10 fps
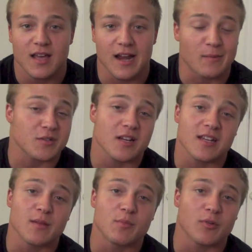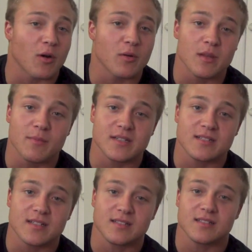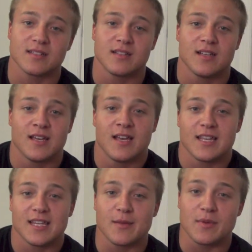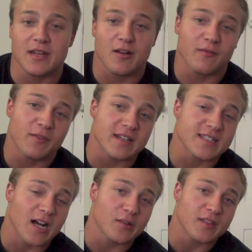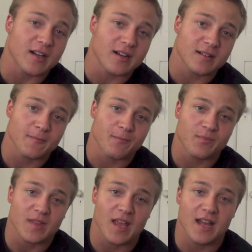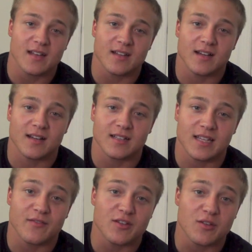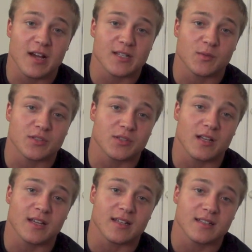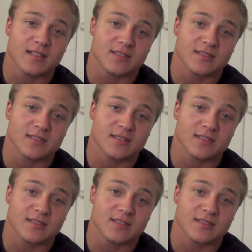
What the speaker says: And I'm just going to keep growing the business, keep getting Hunt Fitness out there, and giving you guys what you like.